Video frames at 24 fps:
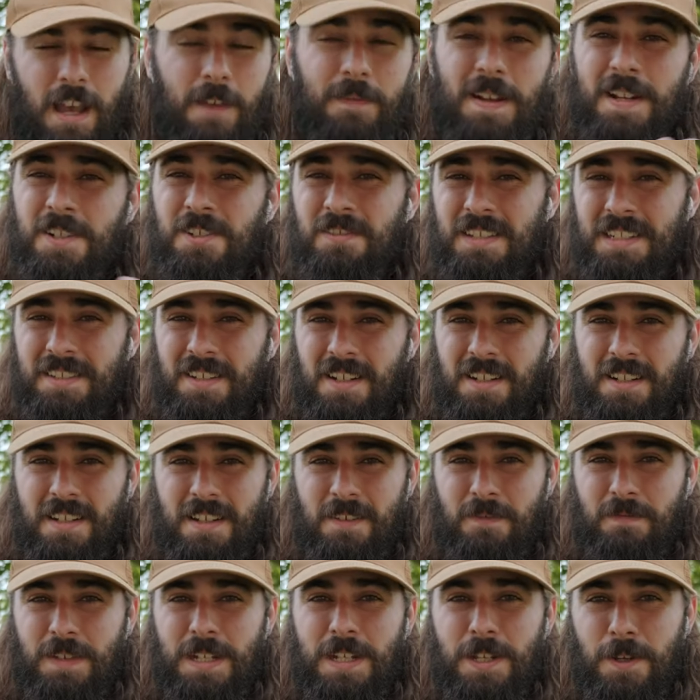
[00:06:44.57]
I've actually done a
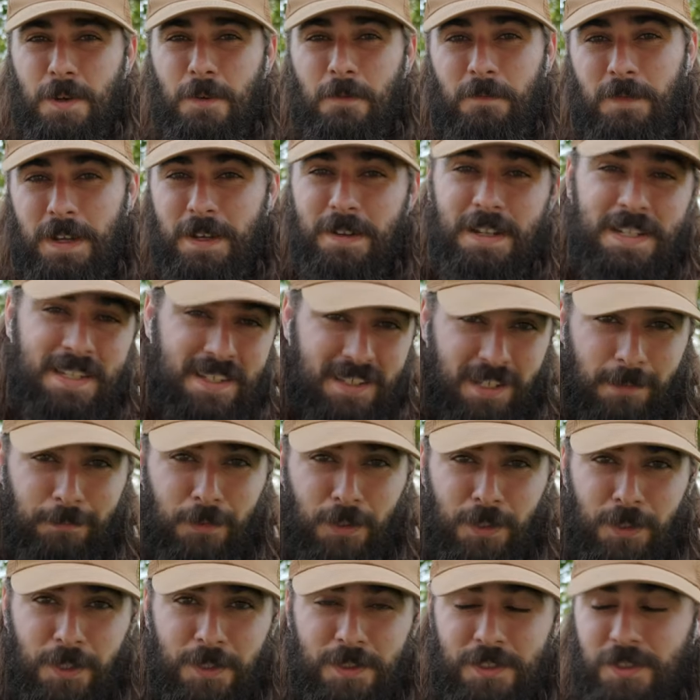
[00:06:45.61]
video very
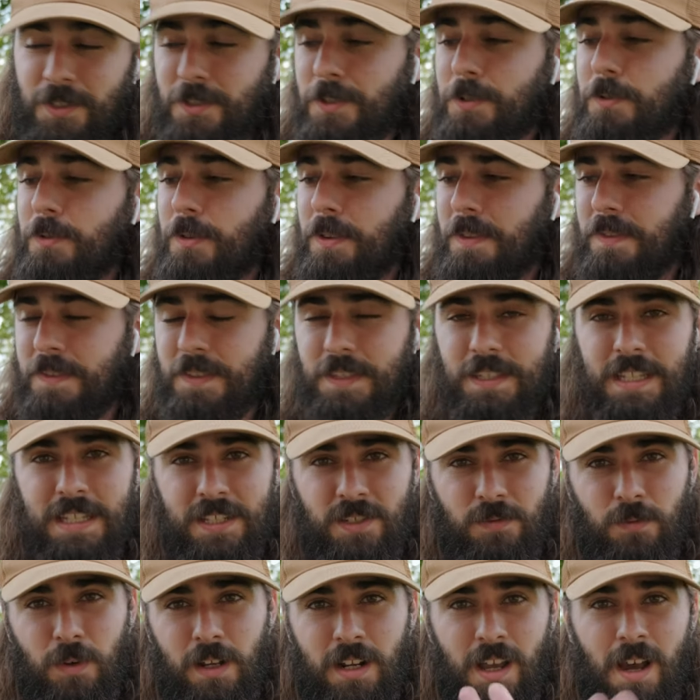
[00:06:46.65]
similar to
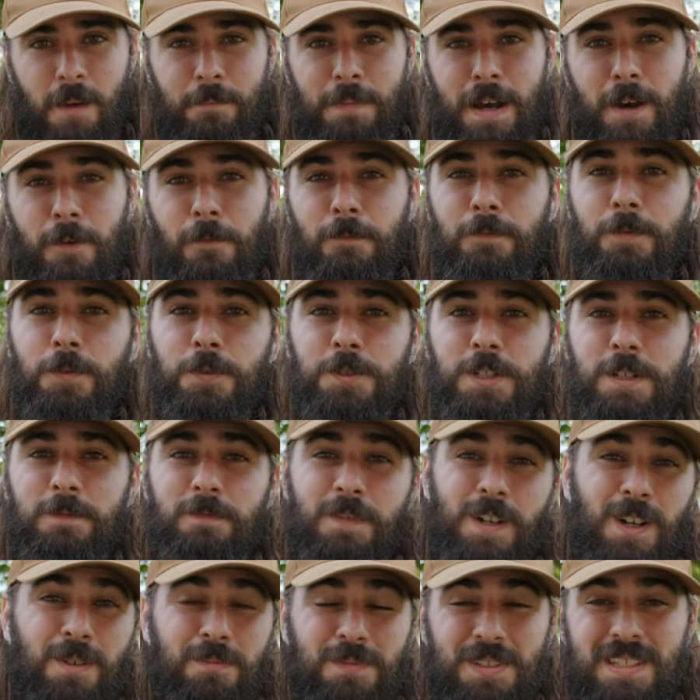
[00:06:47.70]
this one about
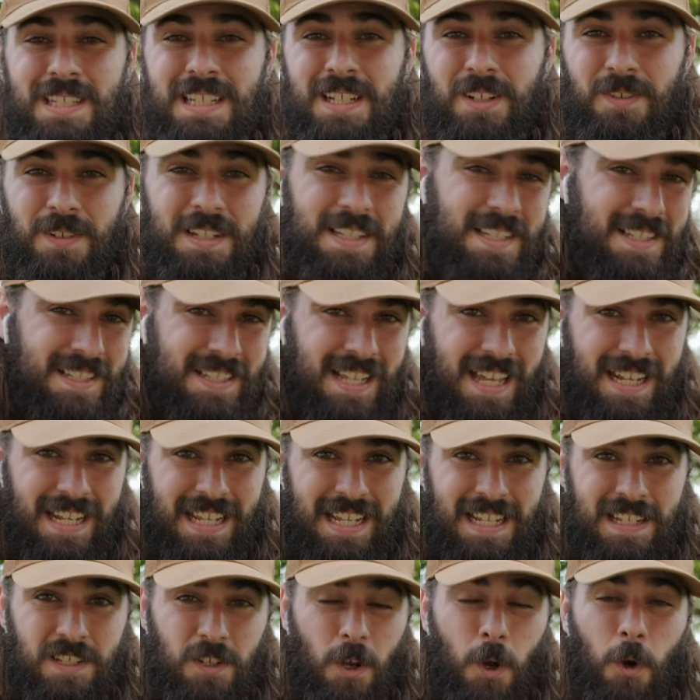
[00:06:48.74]
Fujifilm secret
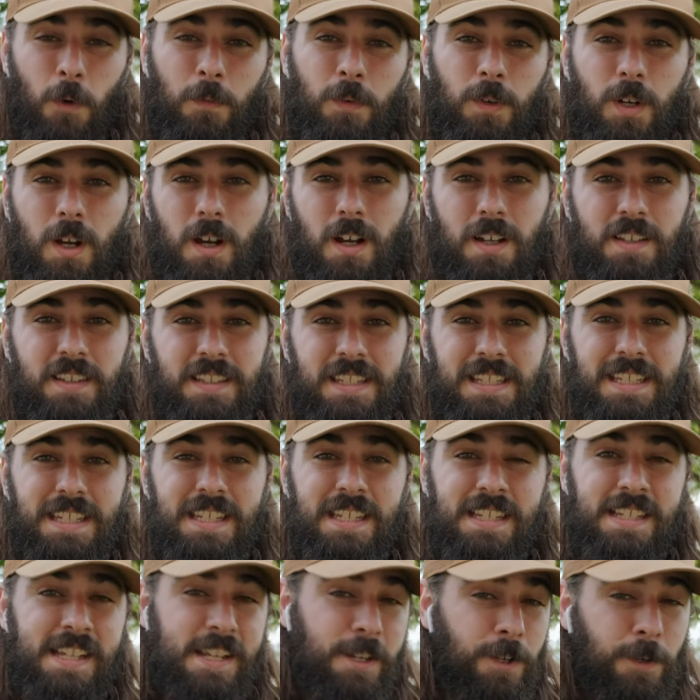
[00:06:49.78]
settings over on
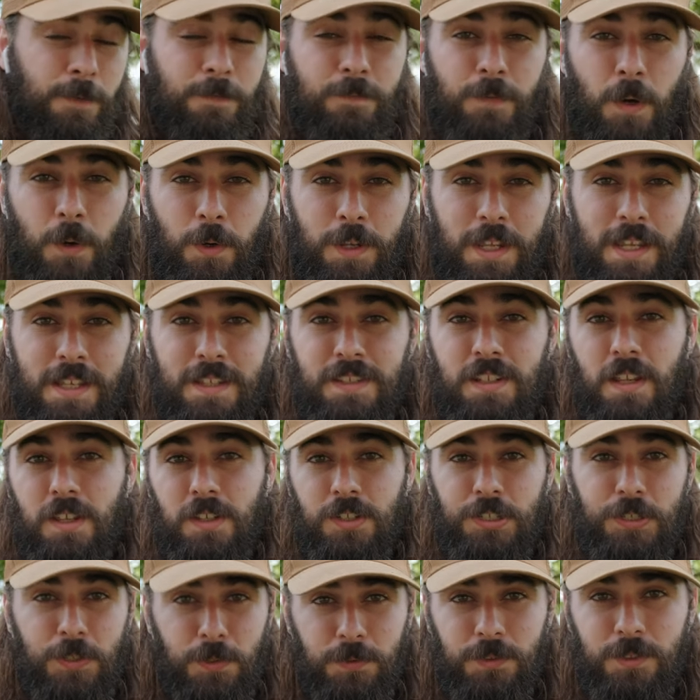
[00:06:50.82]
the Gear Focus
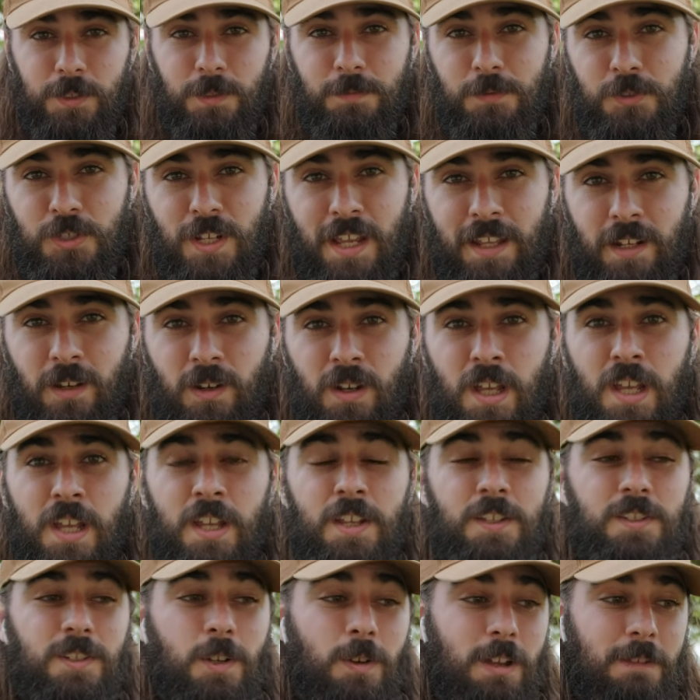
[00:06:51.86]
YouTube channel.
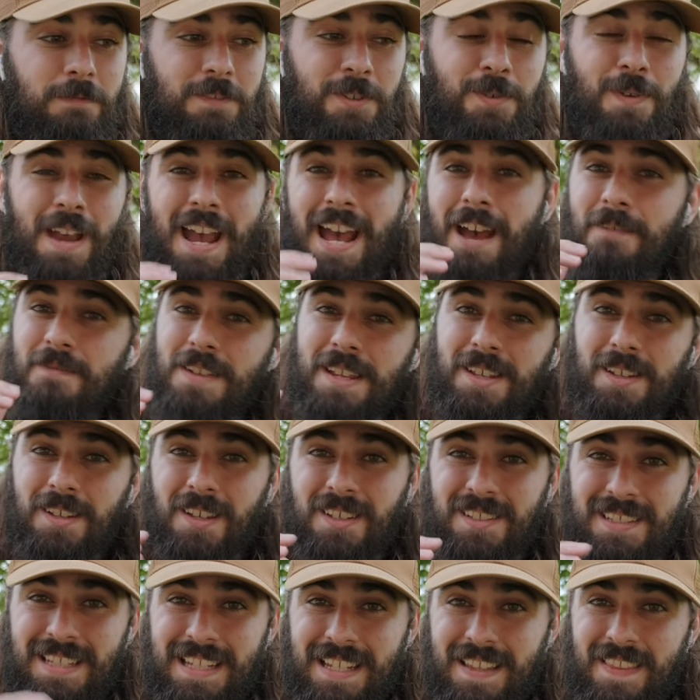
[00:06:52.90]
So if you haven't
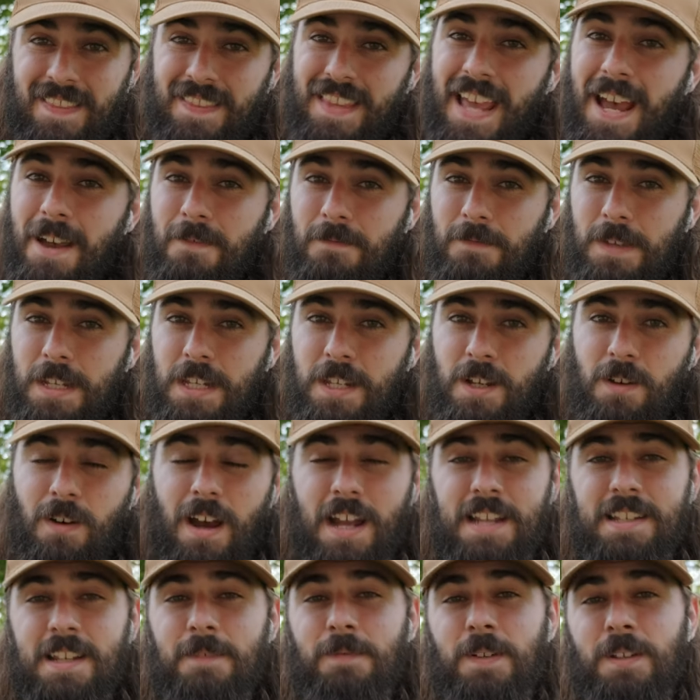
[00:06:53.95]
seen that video,
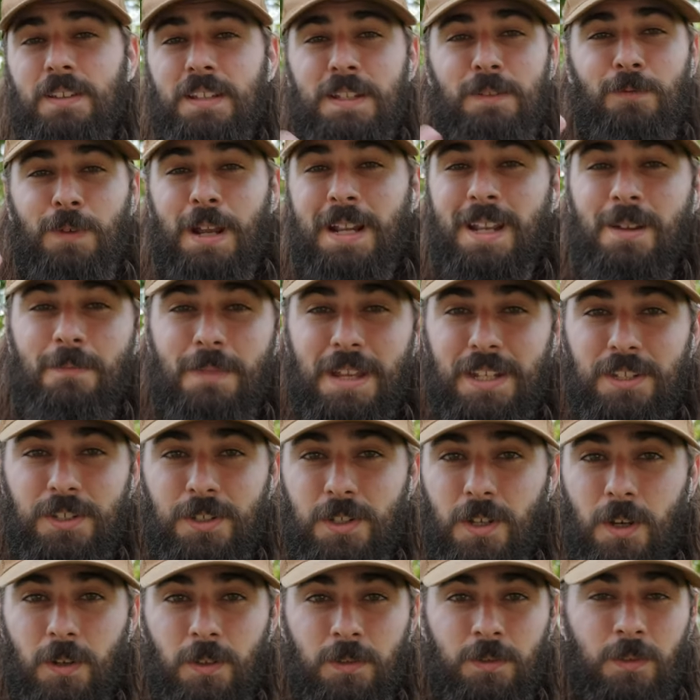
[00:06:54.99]
I definitely recommend you
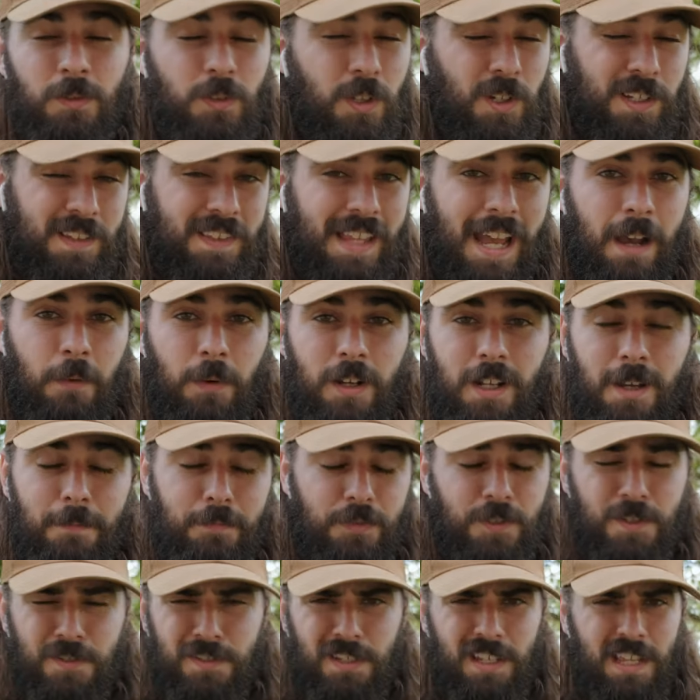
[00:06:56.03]
go look that one up.
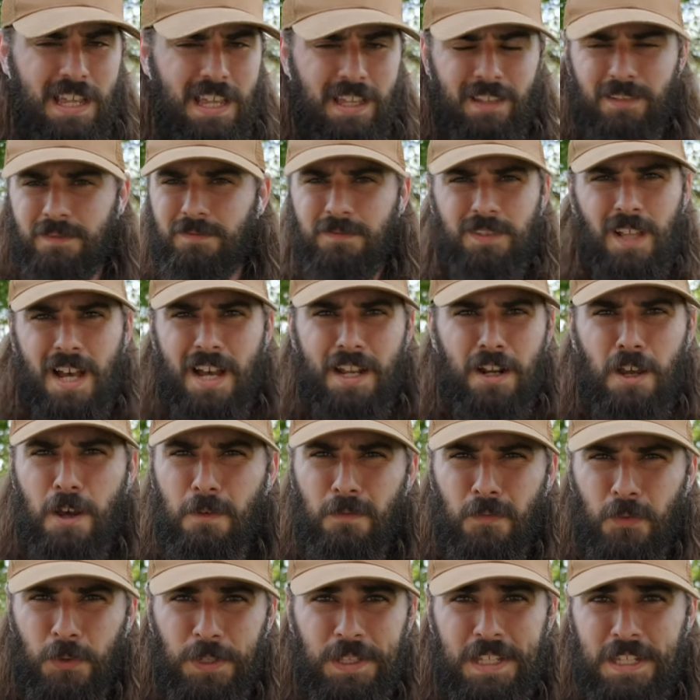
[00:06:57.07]
There's a lot
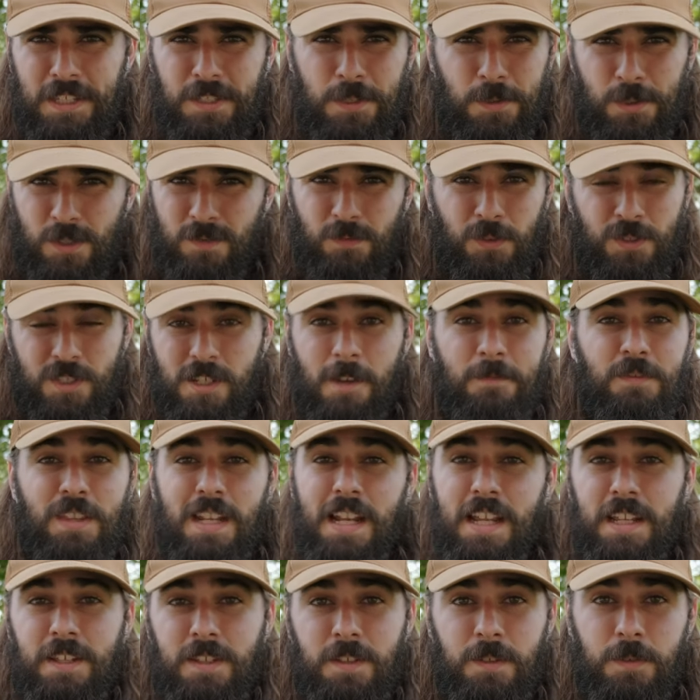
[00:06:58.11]
of really useful stuff that
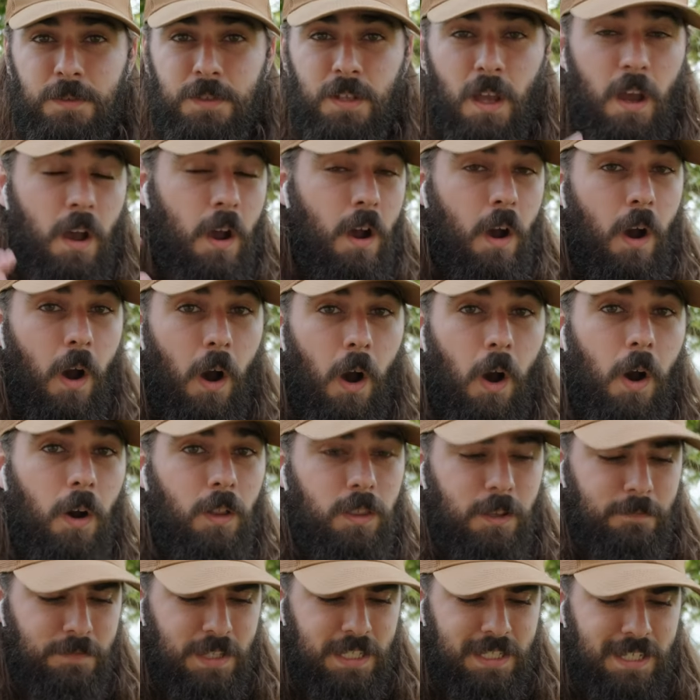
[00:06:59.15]
I use
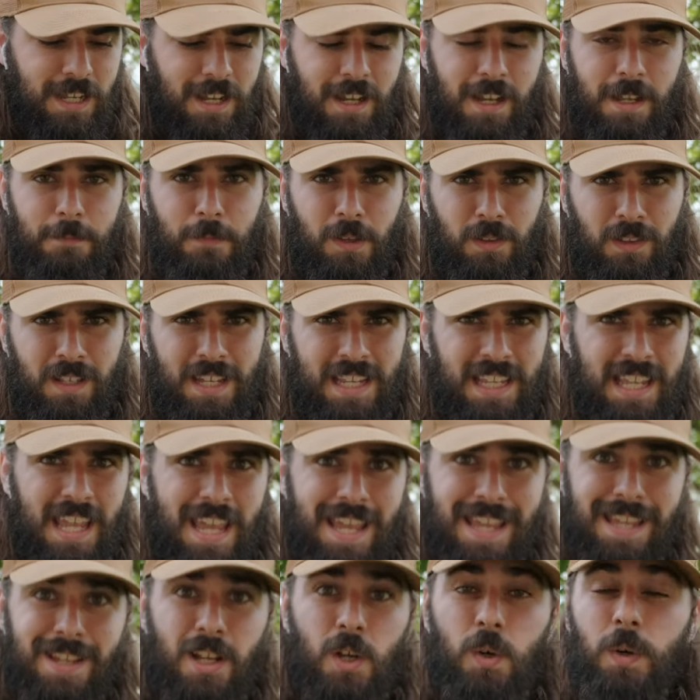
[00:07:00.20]
all of the time, like
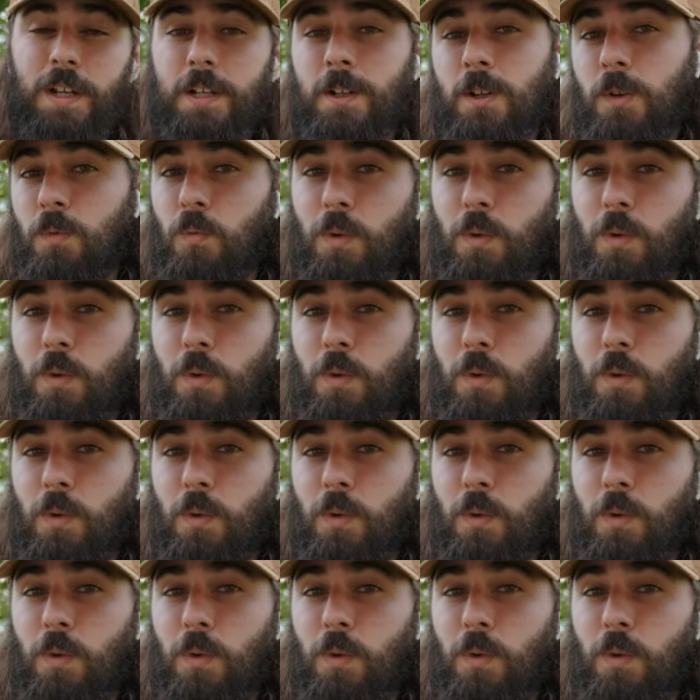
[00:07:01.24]
a quicker